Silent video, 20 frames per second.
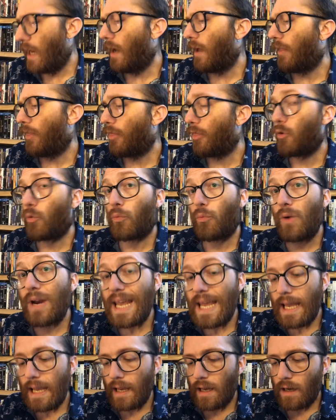
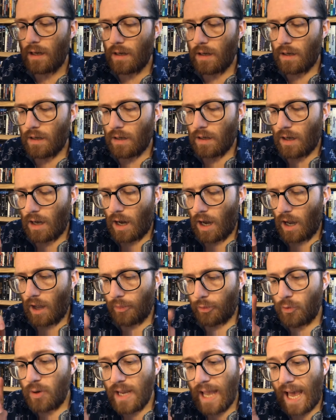three
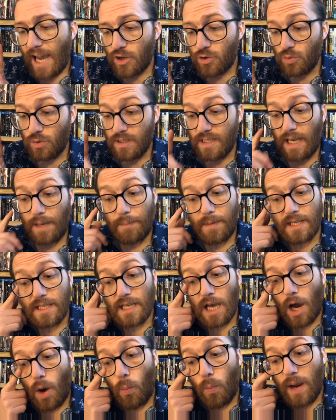actual segments.
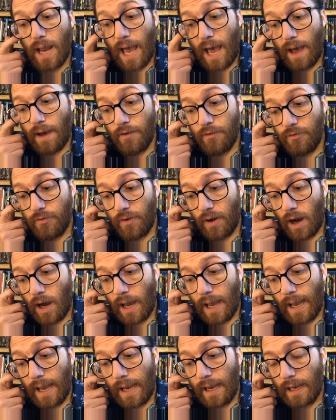We have
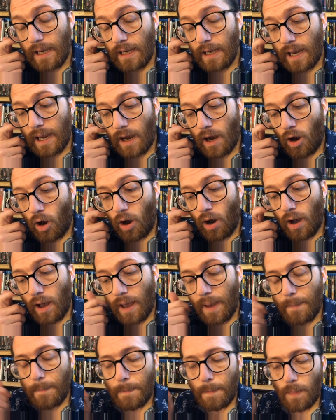a
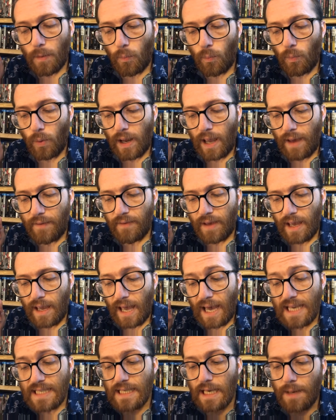
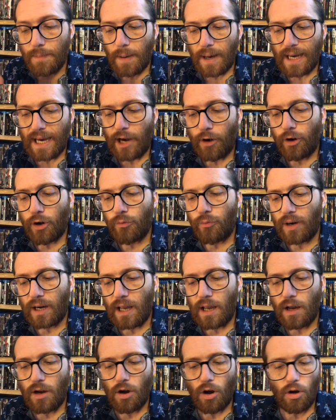essay by Carrie
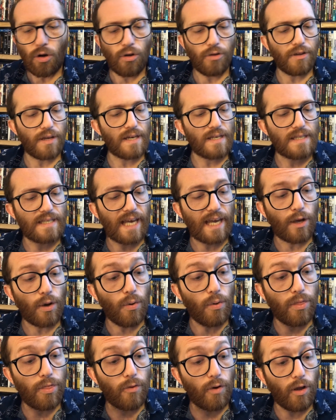Rickey called Psycho
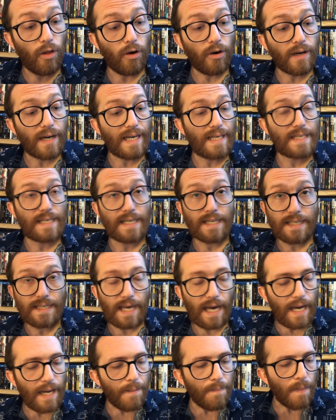Thriller Qu'est-ce que c'est?